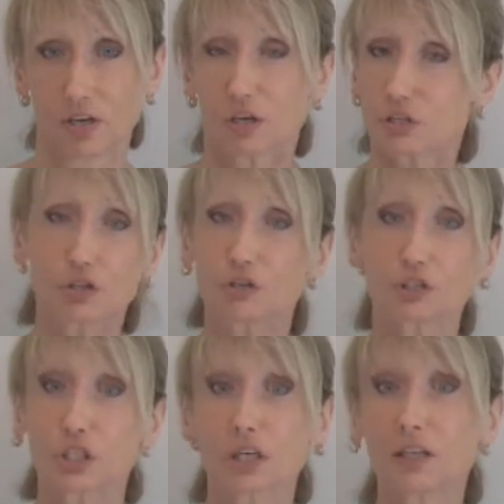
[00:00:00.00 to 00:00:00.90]
So you're
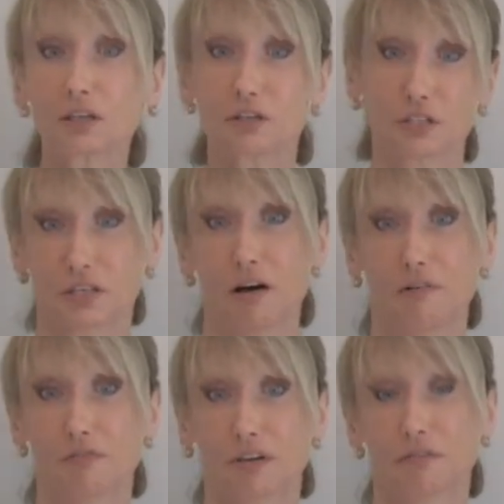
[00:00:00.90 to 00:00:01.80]
cheating
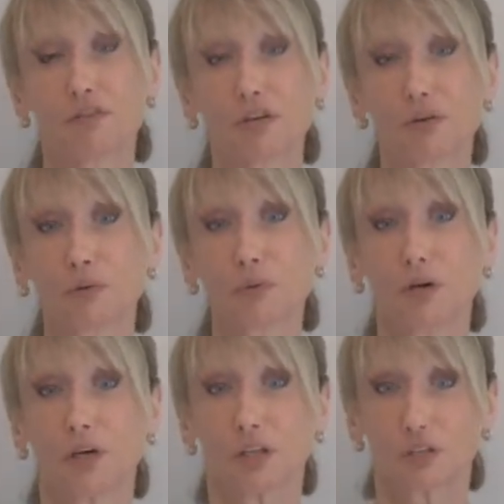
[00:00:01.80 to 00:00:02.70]
yourself if you